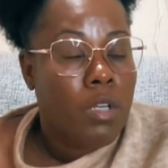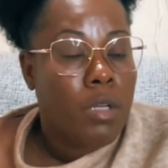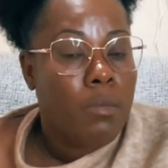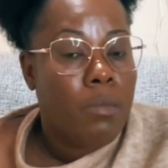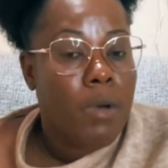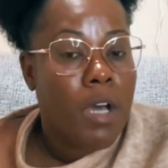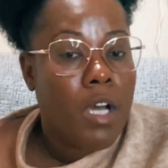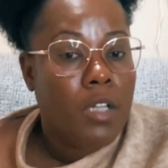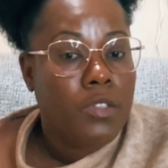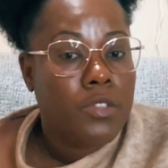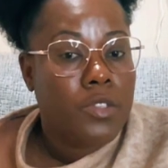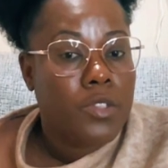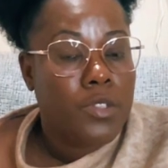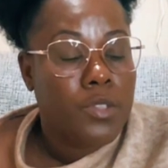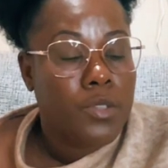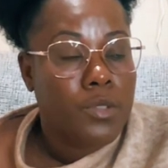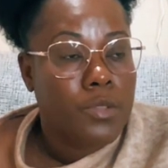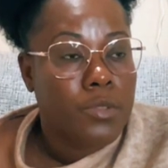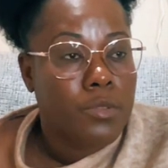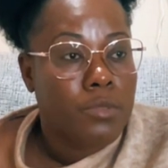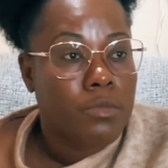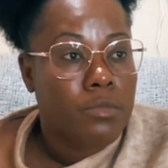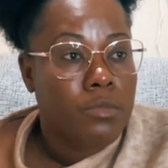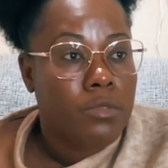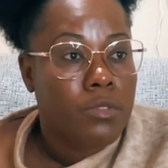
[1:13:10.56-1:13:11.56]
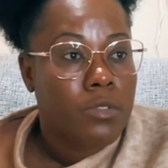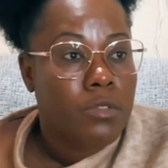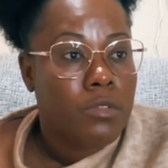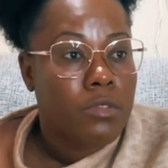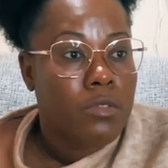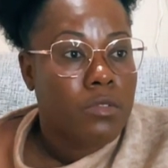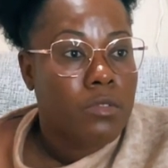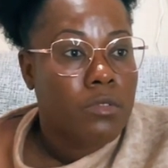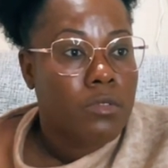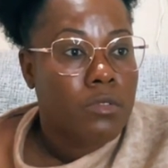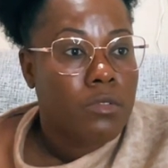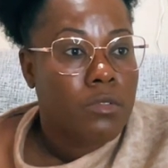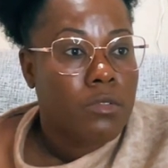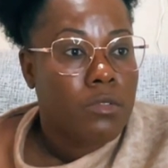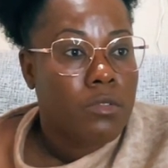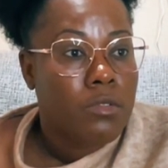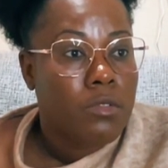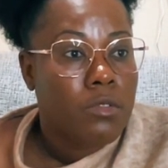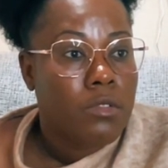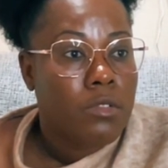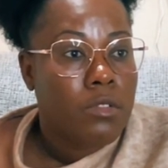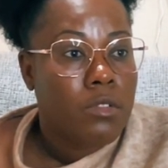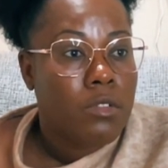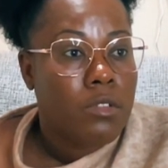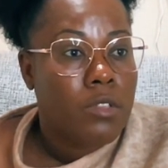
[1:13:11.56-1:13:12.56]
What about you
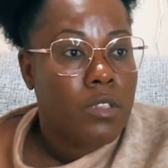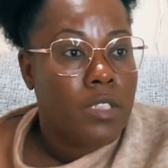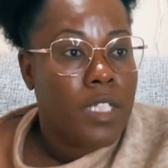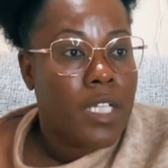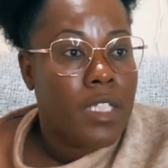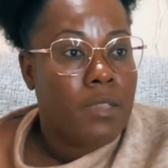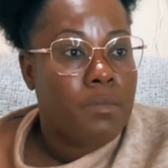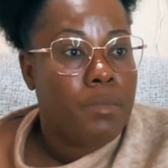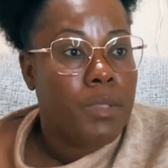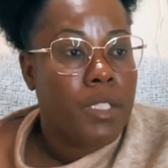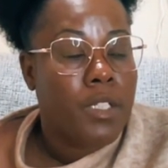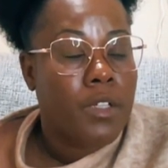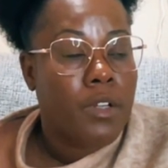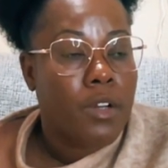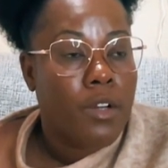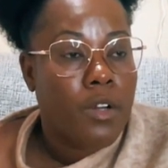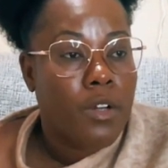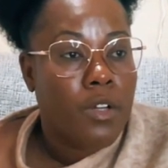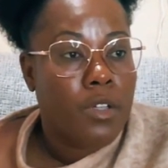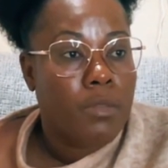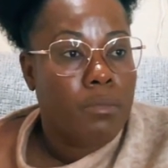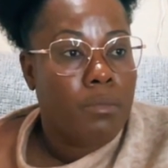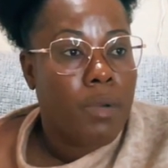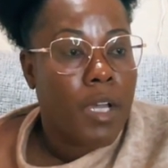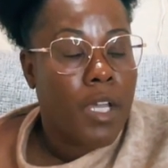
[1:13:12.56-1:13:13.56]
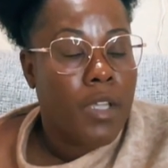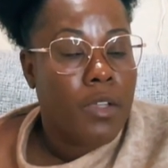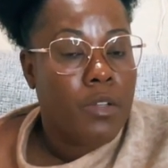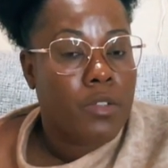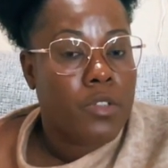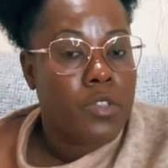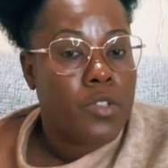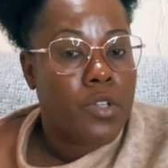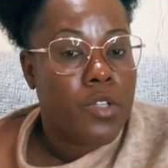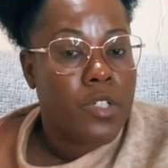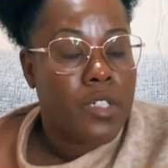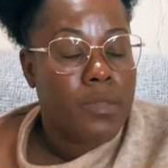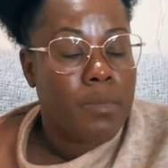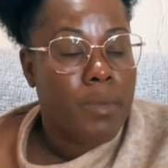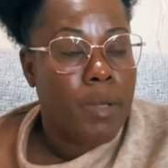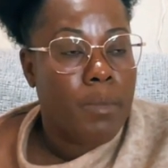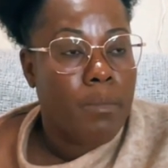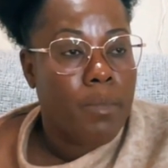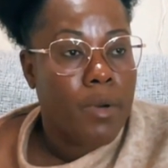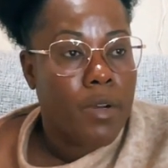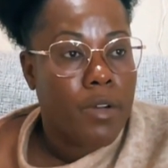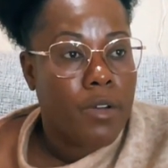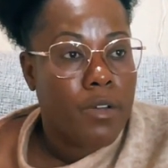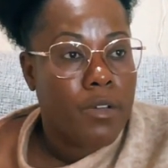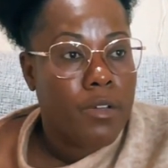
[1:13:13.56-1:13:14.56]
that's being hurt by your church
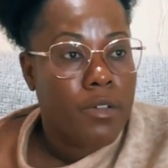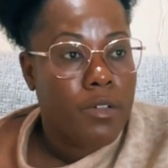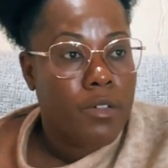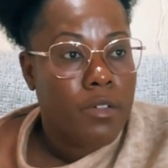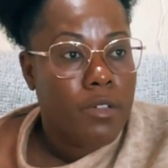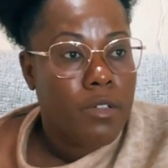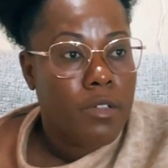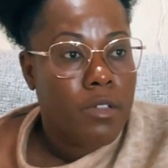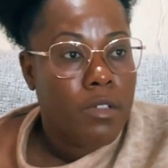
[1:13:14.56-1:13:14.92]
member?